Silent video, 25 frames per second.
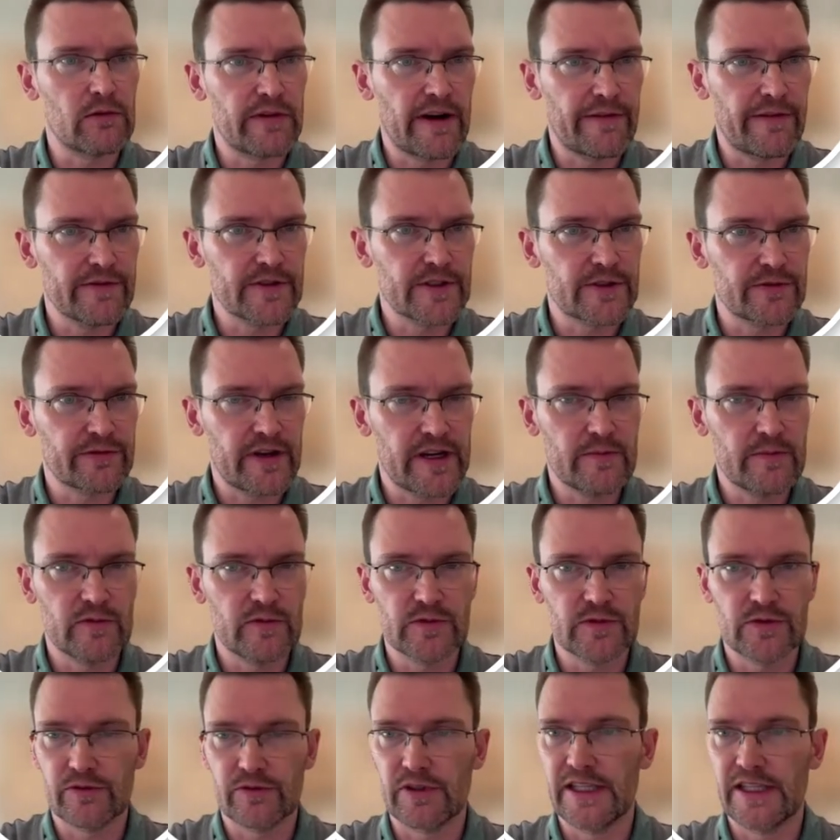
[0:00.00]
reference
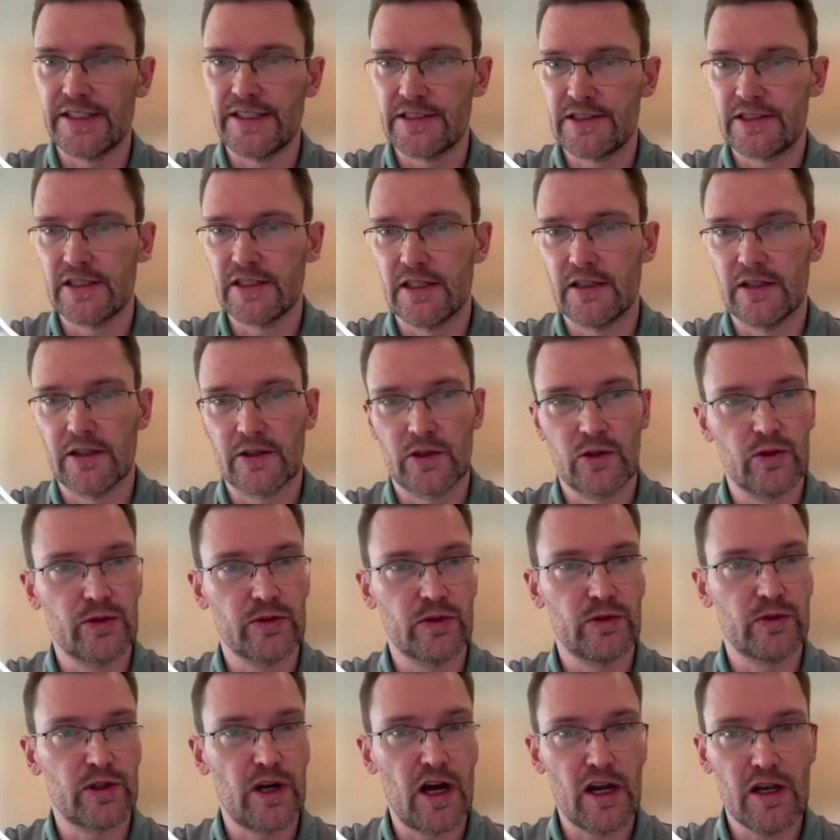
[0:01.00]
frames relate to
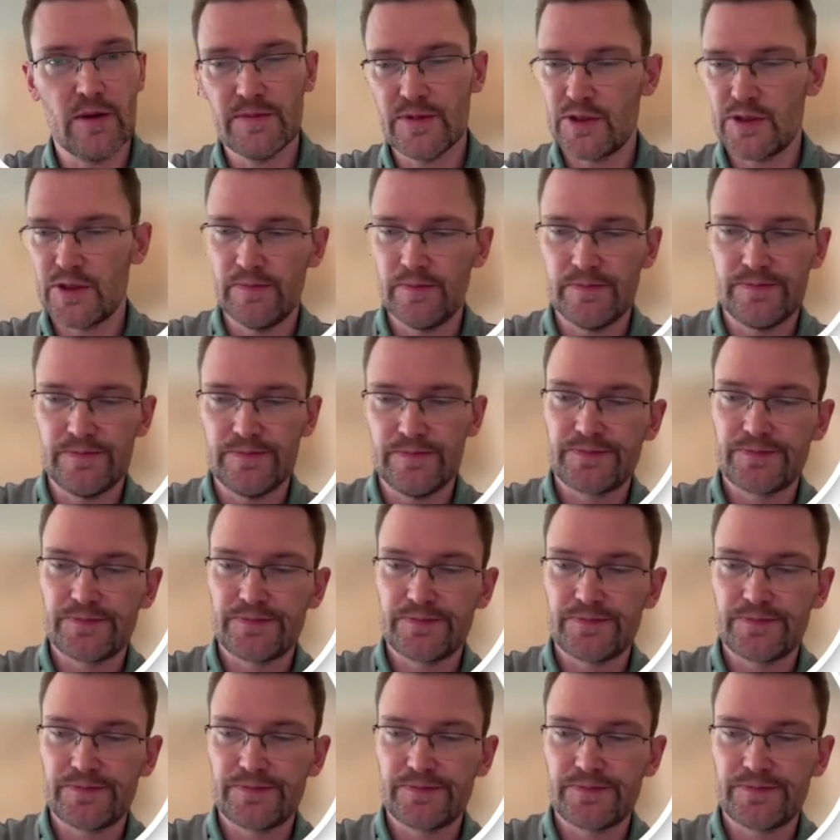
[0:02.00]
cortical columns.